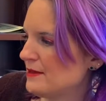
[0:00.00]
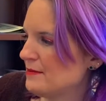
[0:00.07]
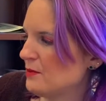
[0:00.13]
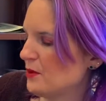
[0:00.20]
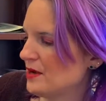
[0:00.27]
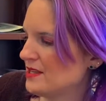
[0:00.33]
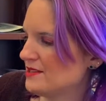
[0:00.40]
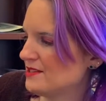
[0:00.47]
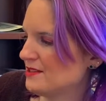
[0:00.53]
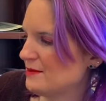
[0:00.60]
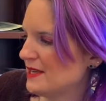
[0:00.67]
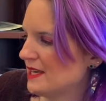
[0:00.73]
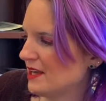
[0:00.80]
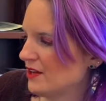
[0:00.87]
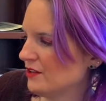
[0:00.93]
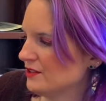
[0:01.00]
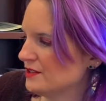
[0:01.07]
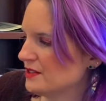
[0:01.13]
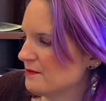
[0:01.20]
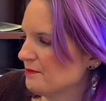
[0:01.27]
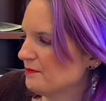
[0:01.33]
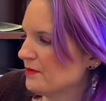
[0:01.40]
boys to be killed.
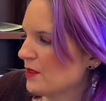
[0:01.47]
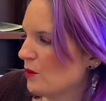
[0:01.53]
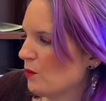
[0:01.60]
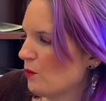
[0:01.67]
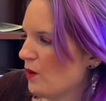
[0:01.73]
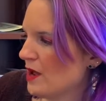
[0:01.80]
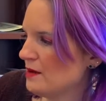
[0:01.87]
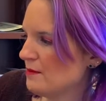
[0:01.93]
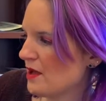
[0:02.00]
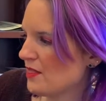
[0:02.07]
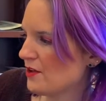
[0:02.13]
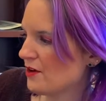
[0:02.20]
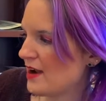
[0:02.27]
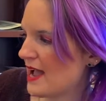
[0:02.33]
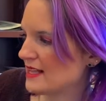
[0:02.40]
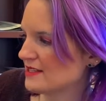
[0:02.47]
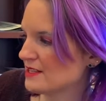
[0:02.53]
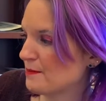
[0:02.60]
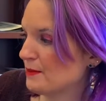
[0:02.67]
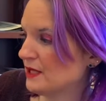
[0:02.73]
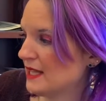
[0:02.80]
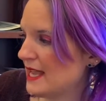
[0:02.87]
One mother has a
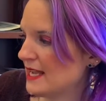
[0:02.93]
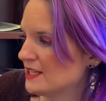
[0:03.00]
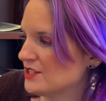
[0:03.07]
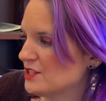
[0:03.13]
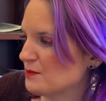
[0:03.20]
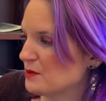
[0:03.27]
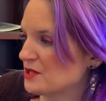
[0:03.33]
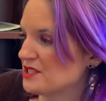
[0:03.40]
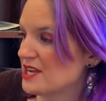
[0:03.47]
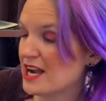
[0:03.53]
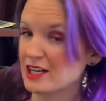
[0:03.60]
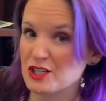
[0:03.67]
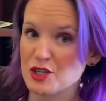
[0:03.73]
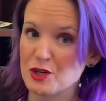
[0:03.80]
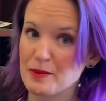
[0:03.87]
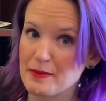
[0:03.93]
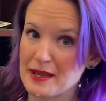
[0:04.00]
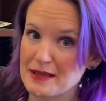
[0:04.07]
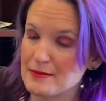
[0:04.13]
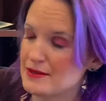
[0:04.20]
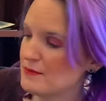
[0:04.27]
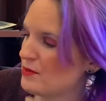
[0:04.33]
plan to protect her
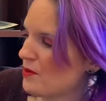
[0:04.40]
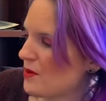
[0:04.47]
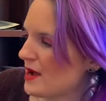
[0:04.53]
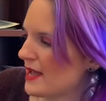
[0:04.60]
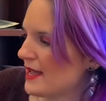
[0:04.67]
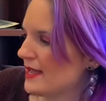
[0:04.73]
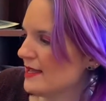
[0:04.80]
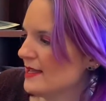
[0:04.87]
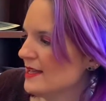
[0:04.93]
baby boy.